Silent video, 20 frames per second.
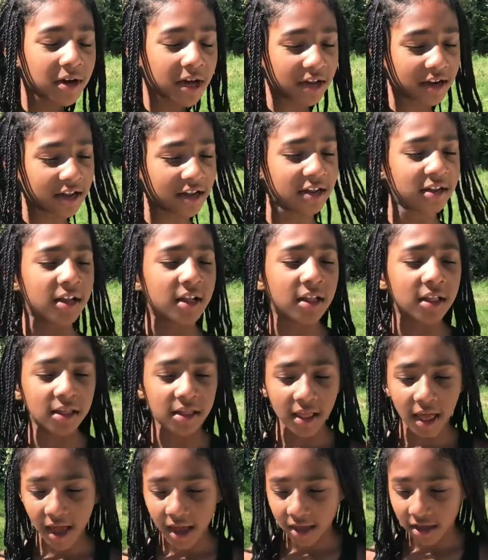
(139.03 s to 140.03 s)
button,
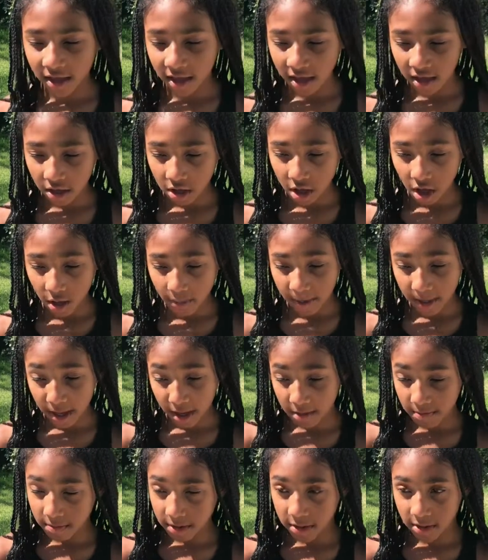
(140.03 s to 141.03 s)
like, and comment
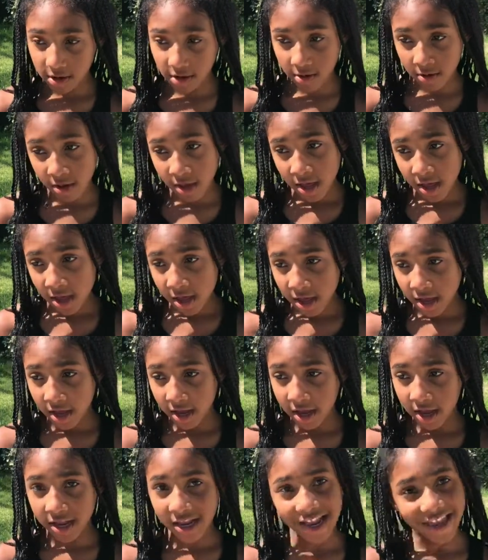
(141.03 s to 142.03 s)
down below,
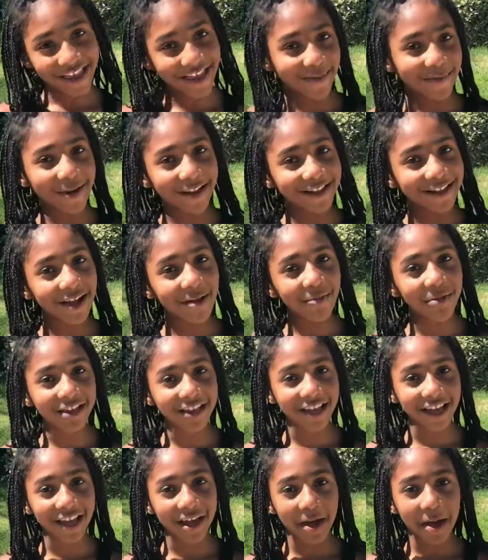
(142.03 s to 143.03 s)
and keep on
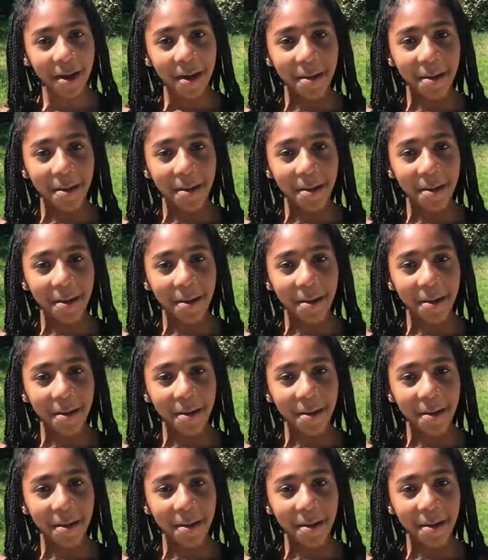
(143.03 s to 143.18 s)
tumbling.